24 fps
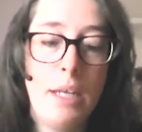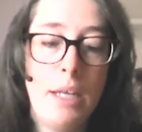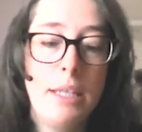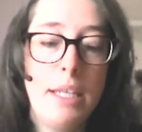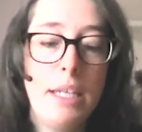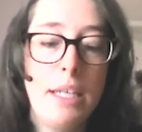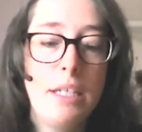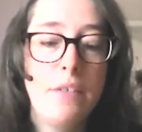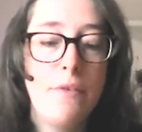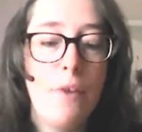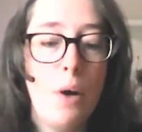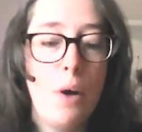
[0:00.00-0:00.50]

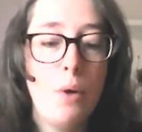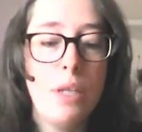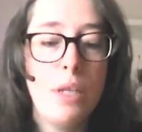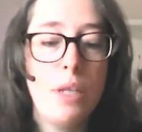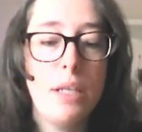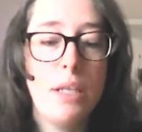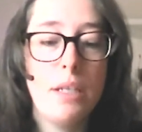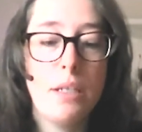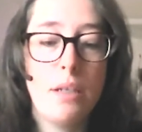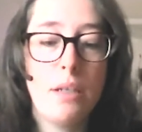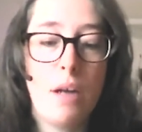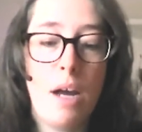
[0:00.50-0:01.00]
They devoted
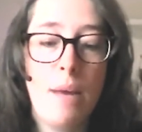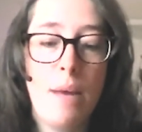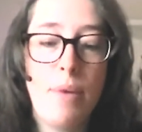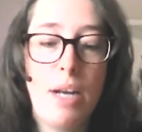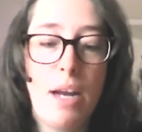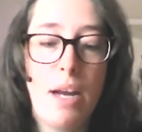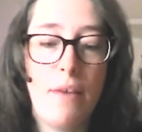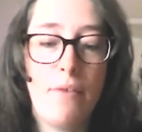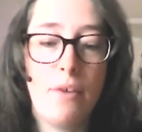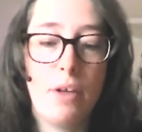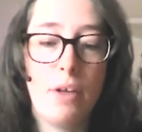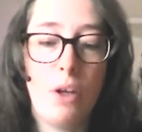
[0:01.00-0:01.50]
this time and
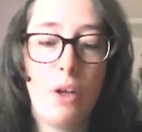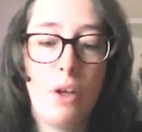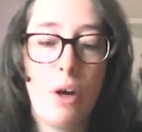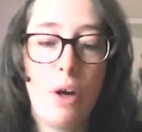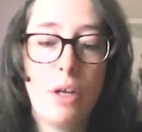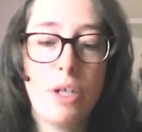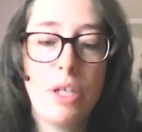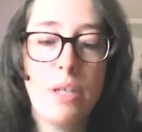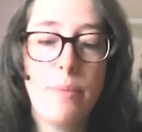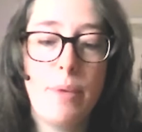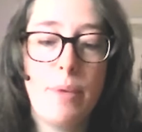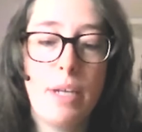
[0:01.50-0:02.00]
effort
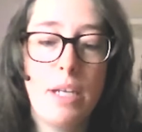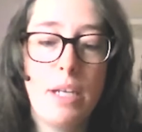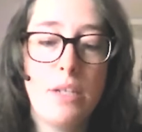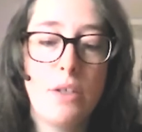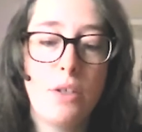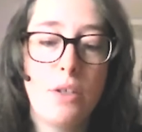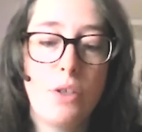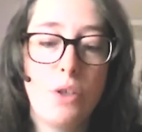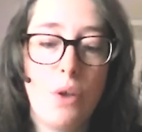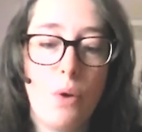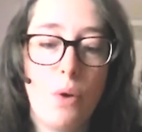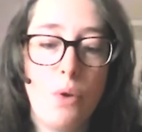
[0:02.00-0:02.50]
largely because
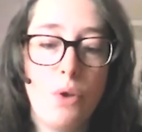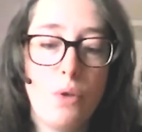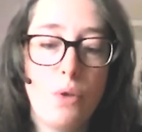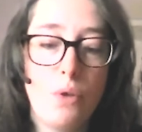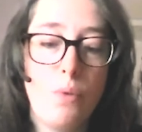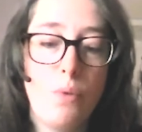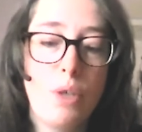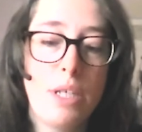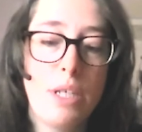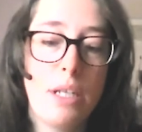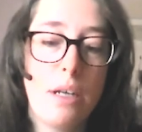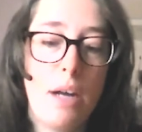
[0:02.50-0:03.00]
the soldier
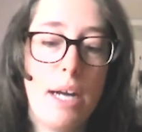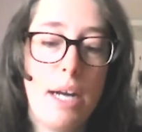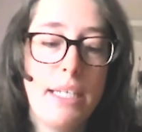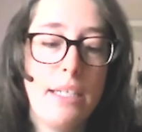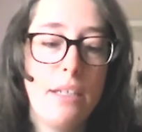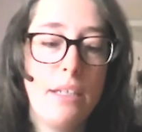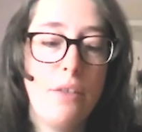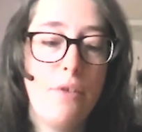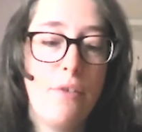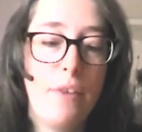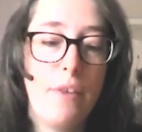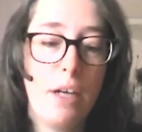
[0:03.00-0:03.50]
was an
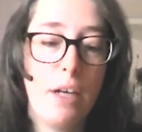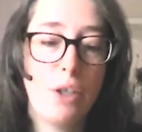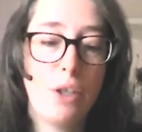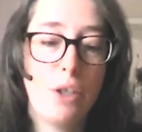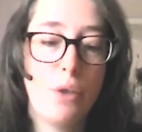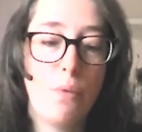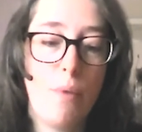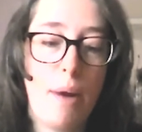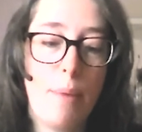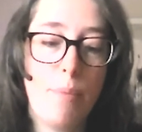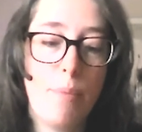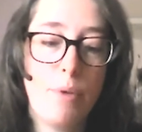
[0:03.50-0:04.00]
ideal figure
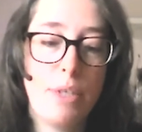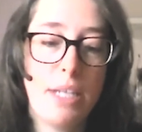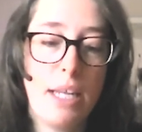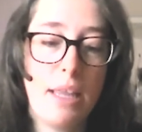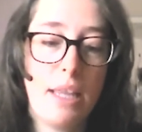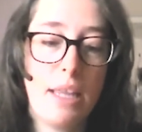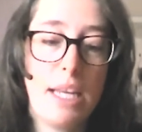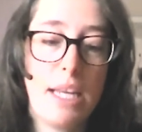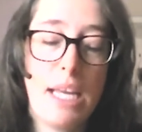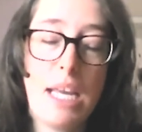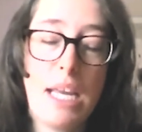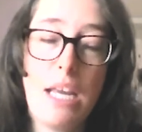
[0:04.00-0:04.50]
to
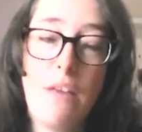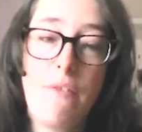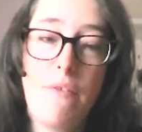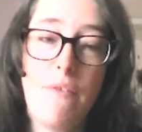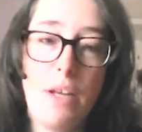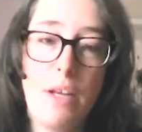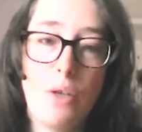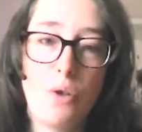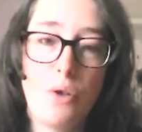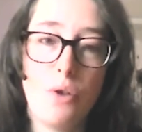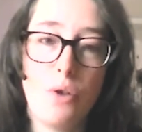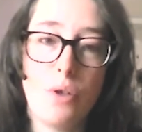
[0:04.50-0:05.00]
represent the key
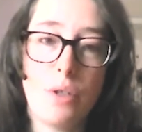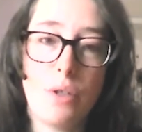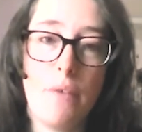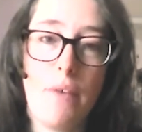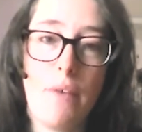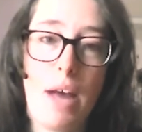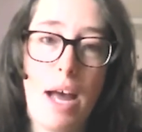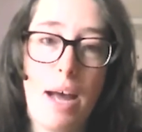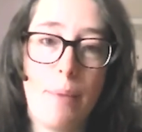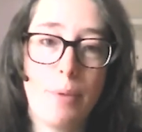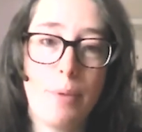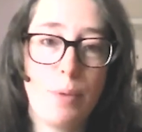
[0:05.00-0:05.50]
features of
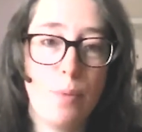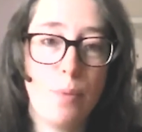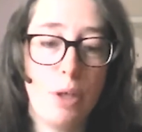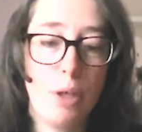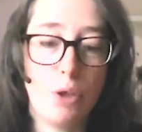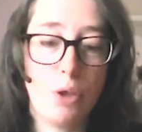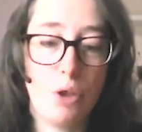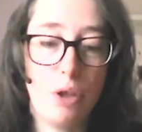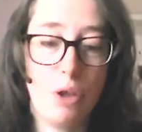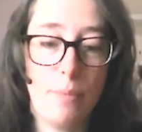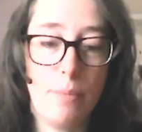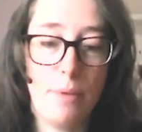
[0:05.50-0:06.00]
a
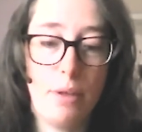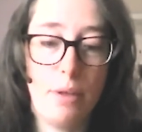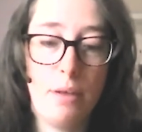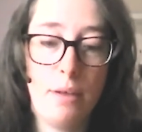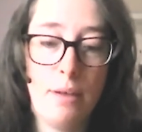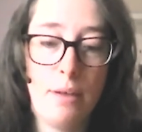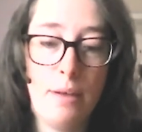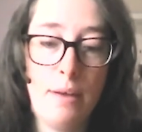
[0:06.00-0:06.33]
Habsburg German.